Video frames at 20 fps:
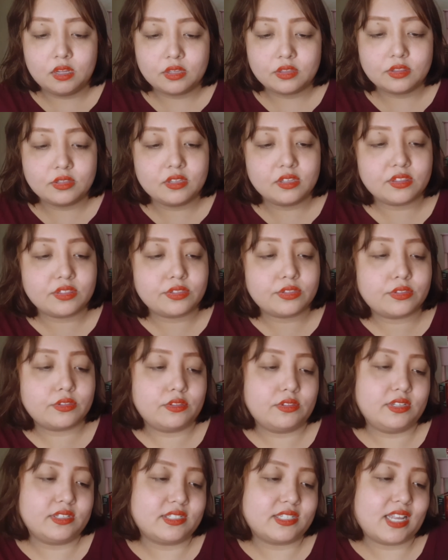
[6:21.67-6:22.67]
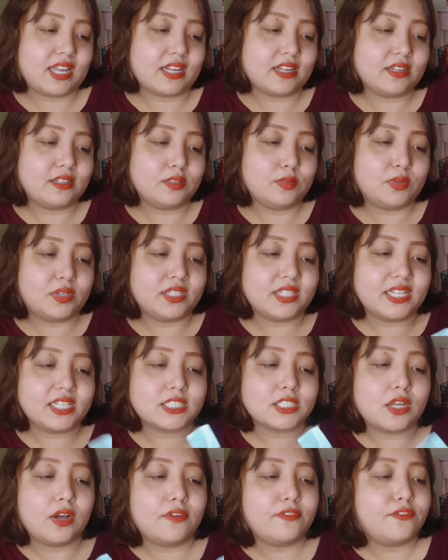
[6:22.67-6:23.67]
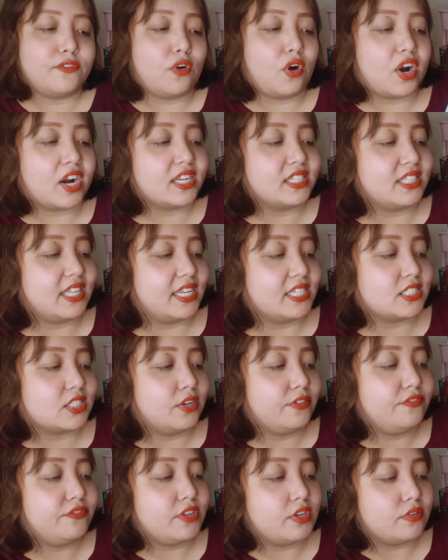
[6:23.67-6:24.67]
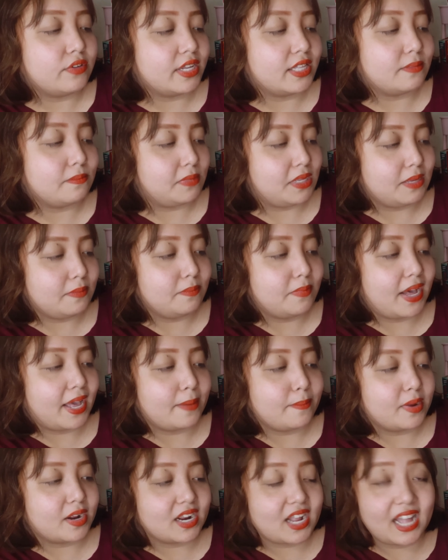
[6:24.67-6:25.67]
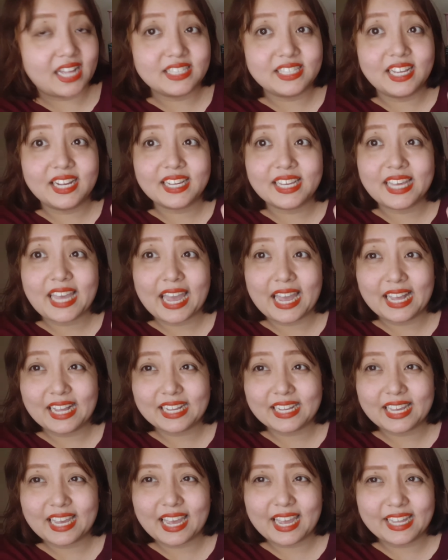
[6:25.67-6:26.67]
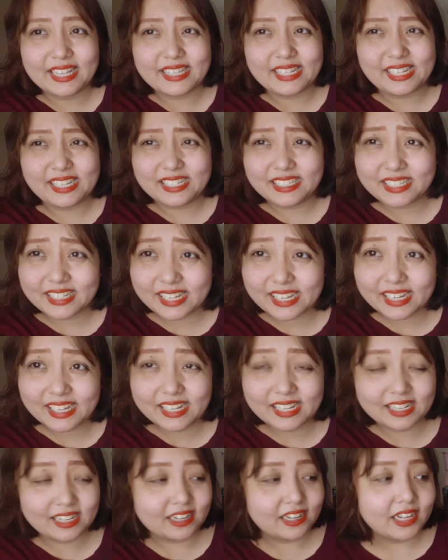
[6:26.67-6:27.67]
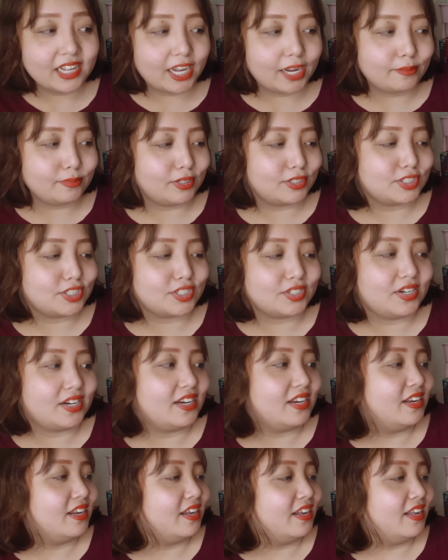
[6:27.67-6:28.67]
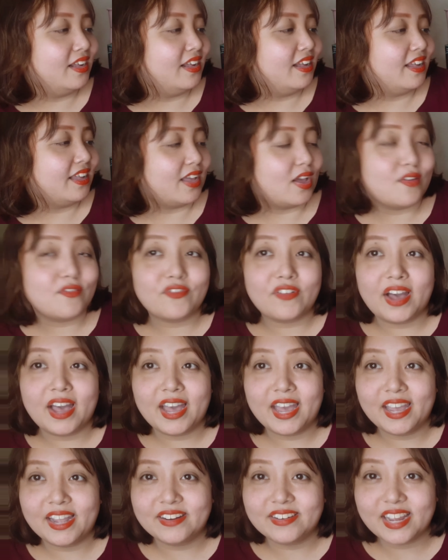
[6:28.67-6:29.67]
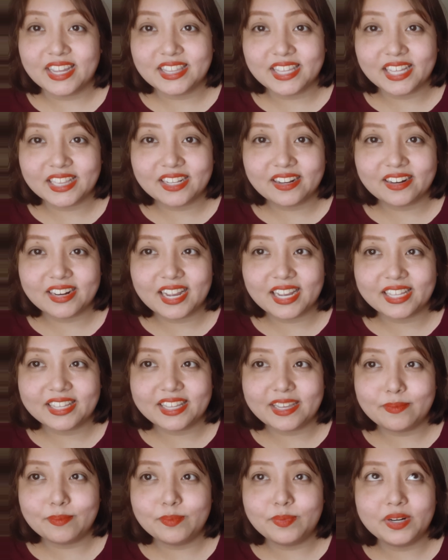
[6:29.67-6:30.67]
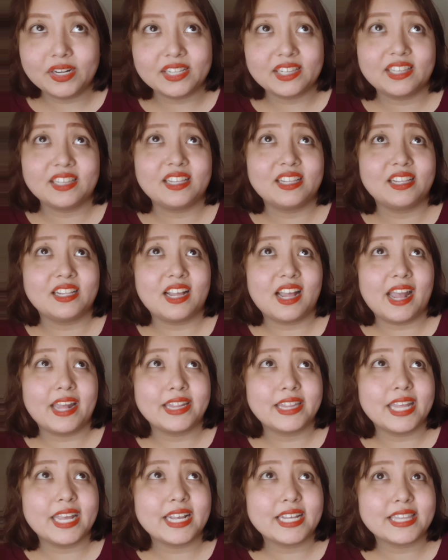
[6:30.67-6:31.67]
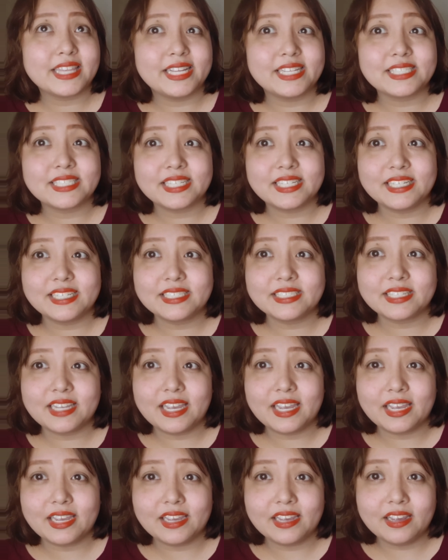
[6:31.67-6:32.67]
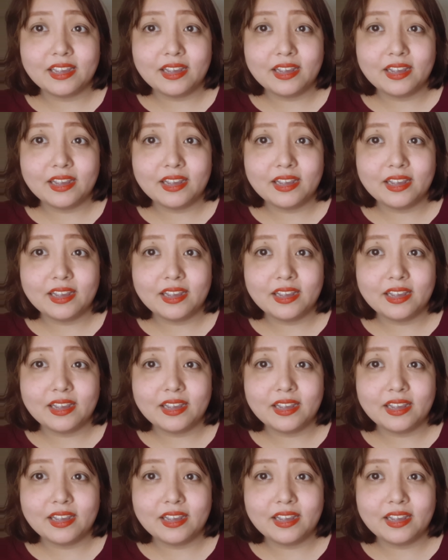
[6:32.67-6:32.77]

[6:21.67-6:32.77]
the second one is 4 Days of You and Me by Miranda Keneally. I'm not sure if I read that correctly, but I think this is a